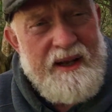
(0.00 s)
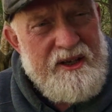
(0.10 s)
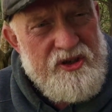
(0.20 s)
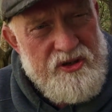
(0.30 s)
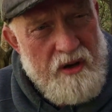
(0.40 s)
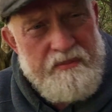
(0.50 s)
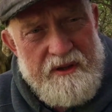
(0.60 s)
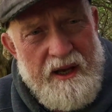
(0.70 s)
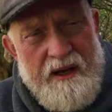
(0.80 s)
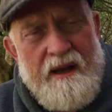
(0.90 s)
That
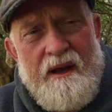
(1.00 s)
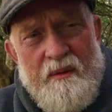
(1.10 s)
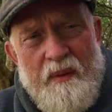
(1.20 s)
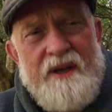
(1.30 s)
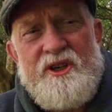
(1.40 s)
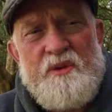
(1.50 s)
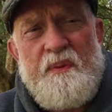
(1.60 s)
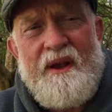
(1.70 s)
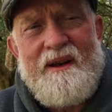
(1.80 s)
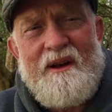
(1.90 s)
something may just
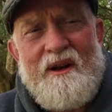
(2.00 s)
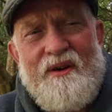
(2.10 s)
be a little